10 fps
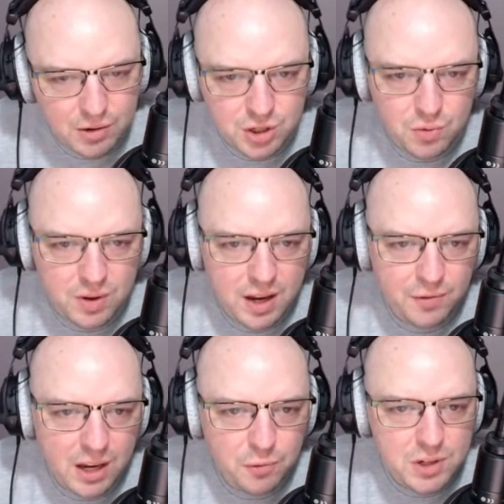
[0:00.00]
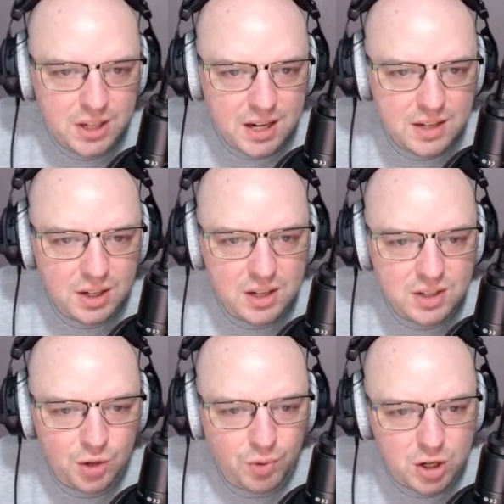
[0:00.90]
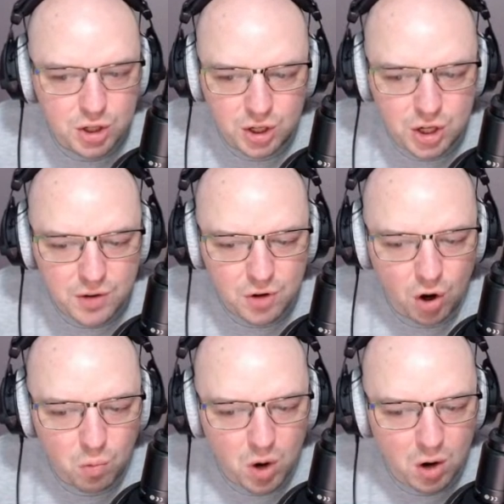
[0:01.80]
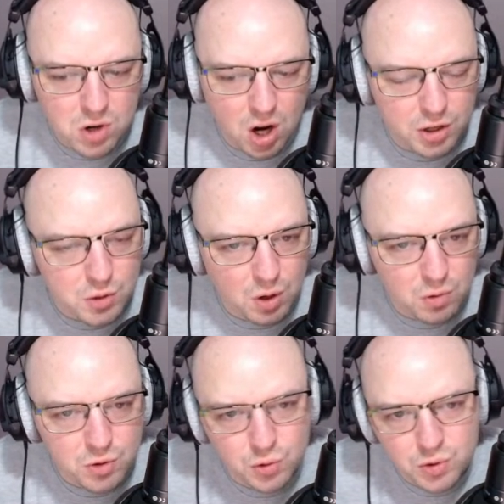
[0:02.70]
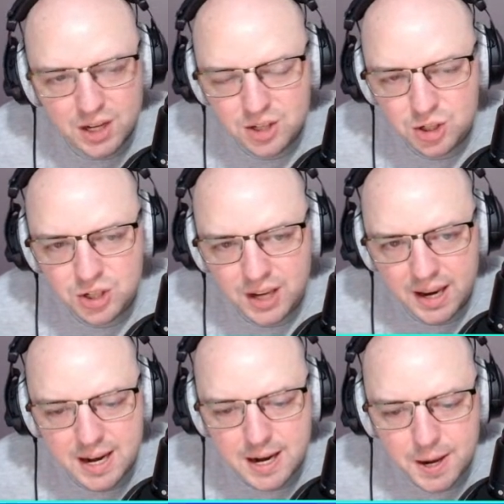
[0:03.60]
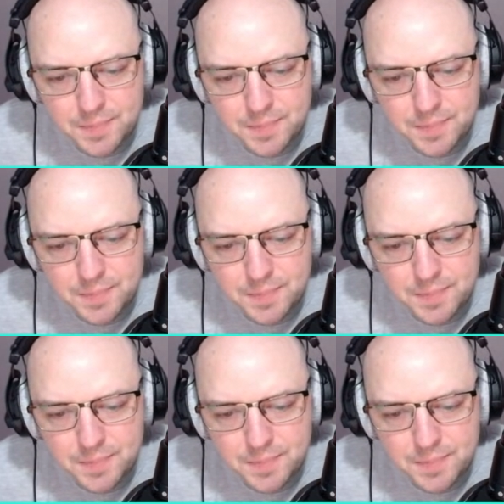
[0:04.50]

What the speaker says: So if we take into consideration that you've got a wild card as well, George, let's just say